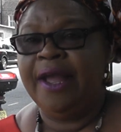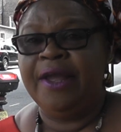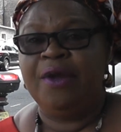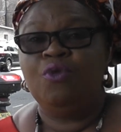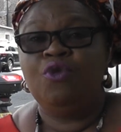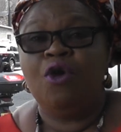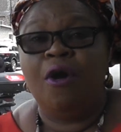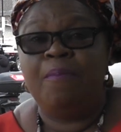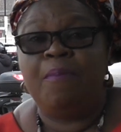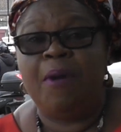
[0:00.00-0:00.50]

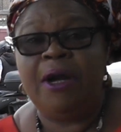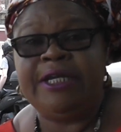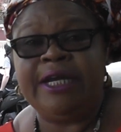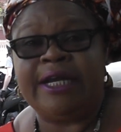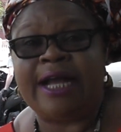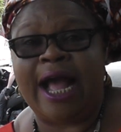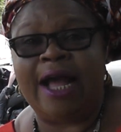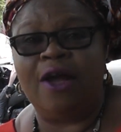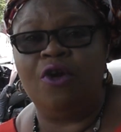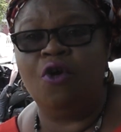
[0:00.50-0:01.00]
Nobody
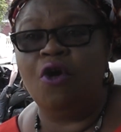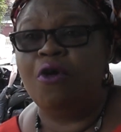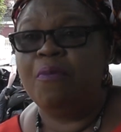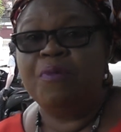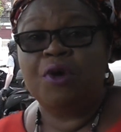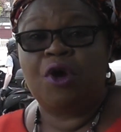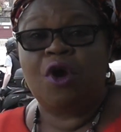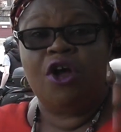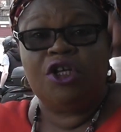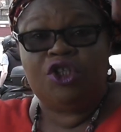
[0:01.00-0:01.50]
can go
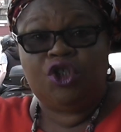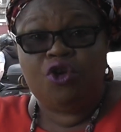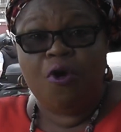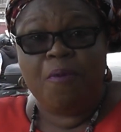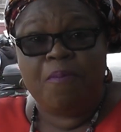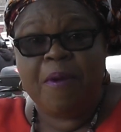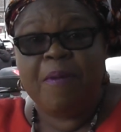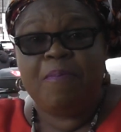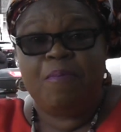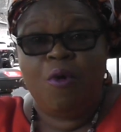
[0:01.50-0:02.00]
because you
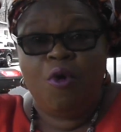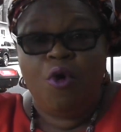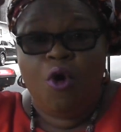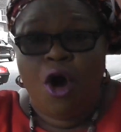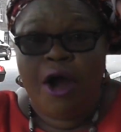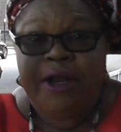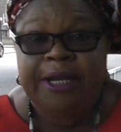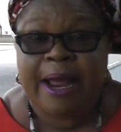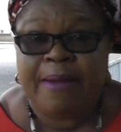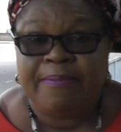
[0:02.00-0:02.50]
people
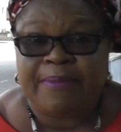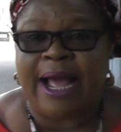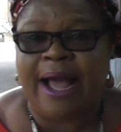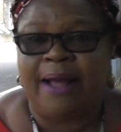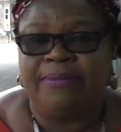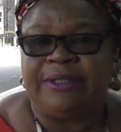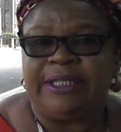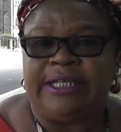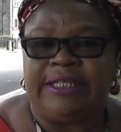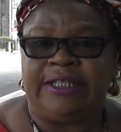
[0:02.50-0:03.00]
hold them
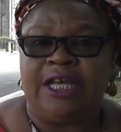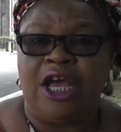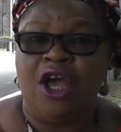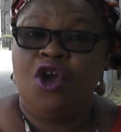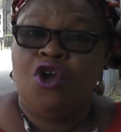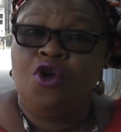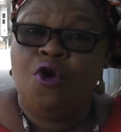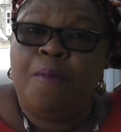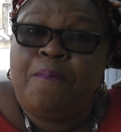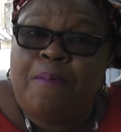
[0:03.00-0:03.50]
captives.
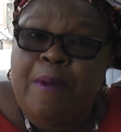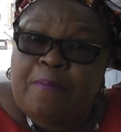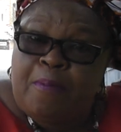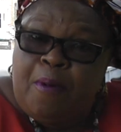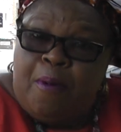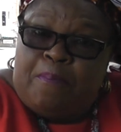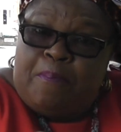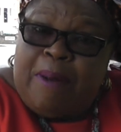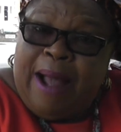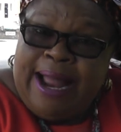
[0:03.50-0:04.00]
You
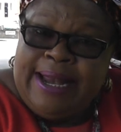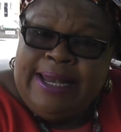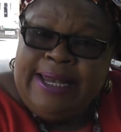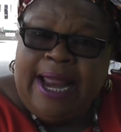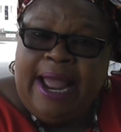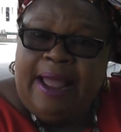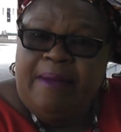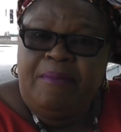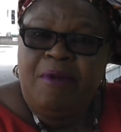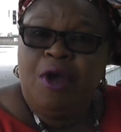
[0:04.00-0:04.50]
people pan
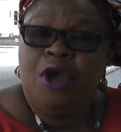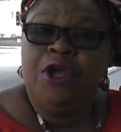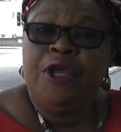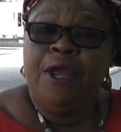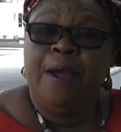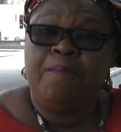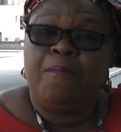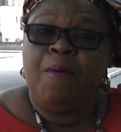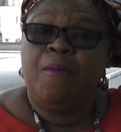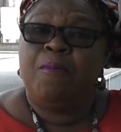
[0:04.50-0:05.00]
them.
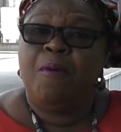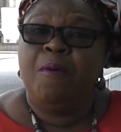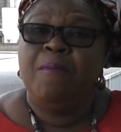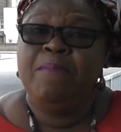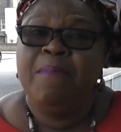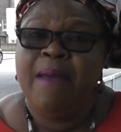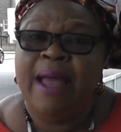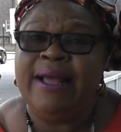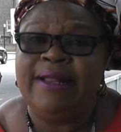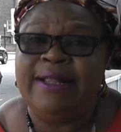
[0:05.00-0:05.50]
You people
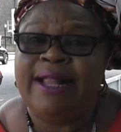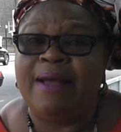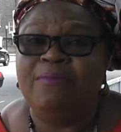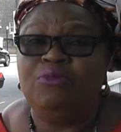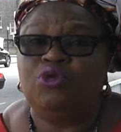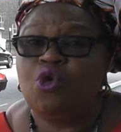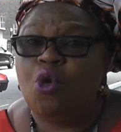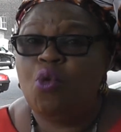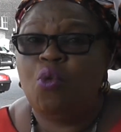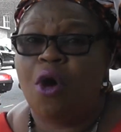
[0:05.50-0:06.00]
make them
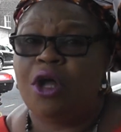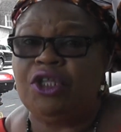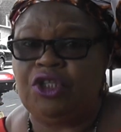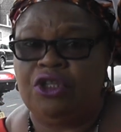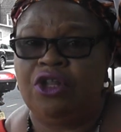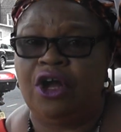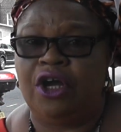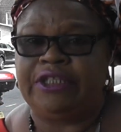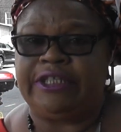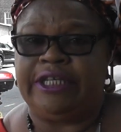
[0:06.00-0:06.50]
to worth
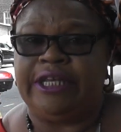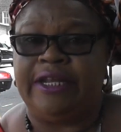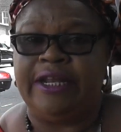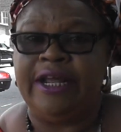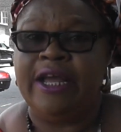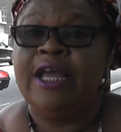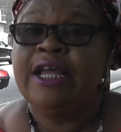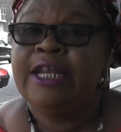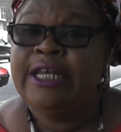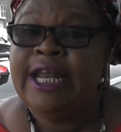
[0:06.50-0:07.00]
nothing.
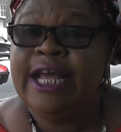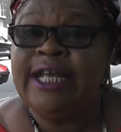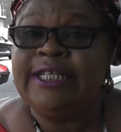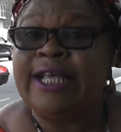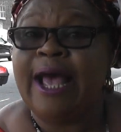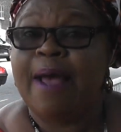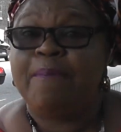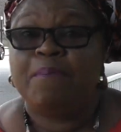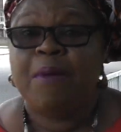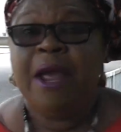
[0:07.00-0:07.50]
These
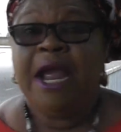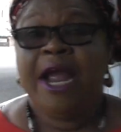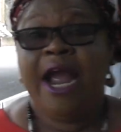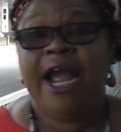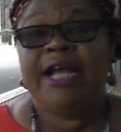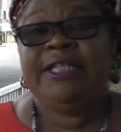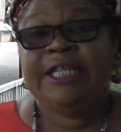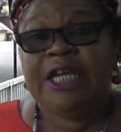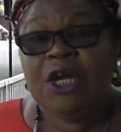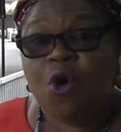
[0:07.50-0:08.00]
are
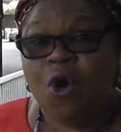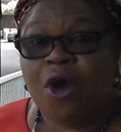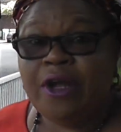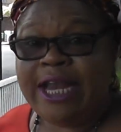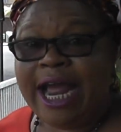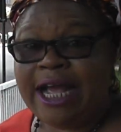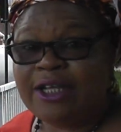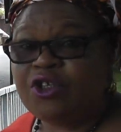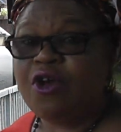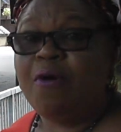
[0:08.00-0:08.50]
PhD
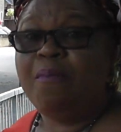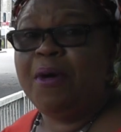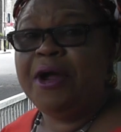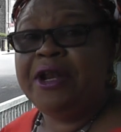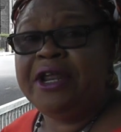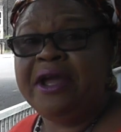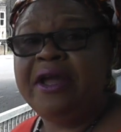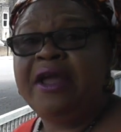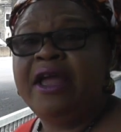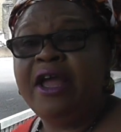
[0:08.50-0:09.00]
holders.
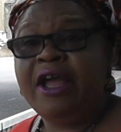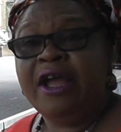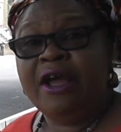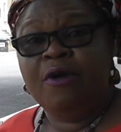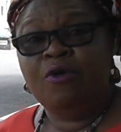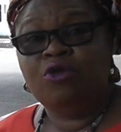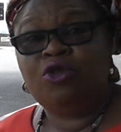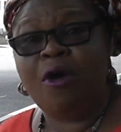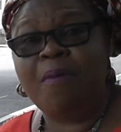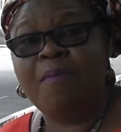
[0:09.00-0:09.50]

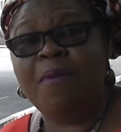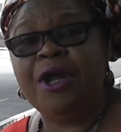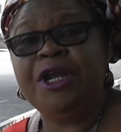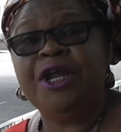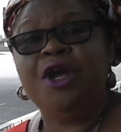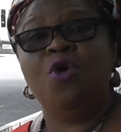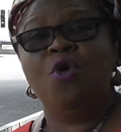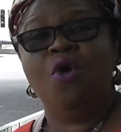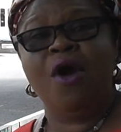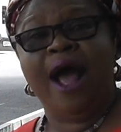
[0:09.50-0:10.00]
Somebody
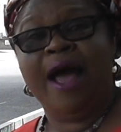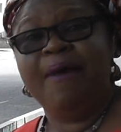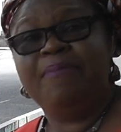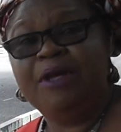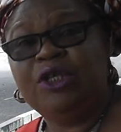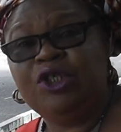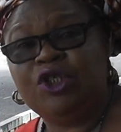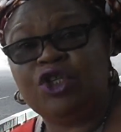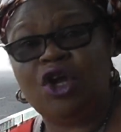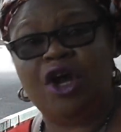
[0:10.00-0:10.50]
who have
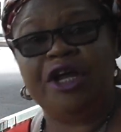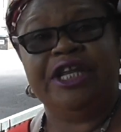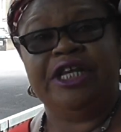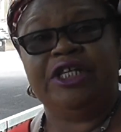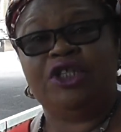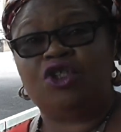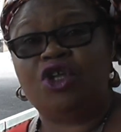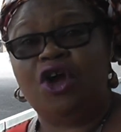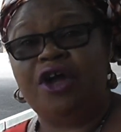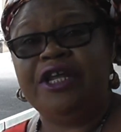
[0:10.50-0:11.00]
been study
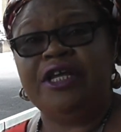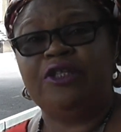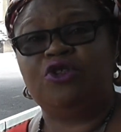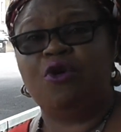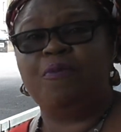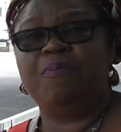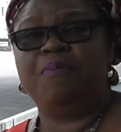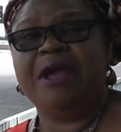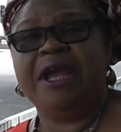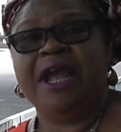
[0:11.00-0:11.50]

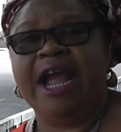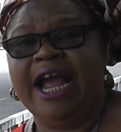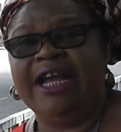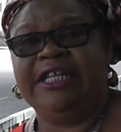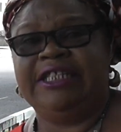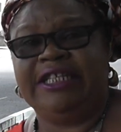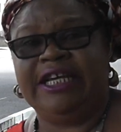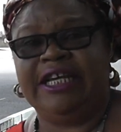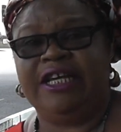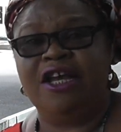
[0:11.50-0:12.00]
to
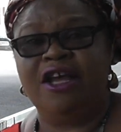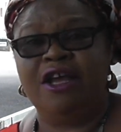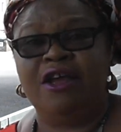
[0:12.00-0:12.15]
PhD.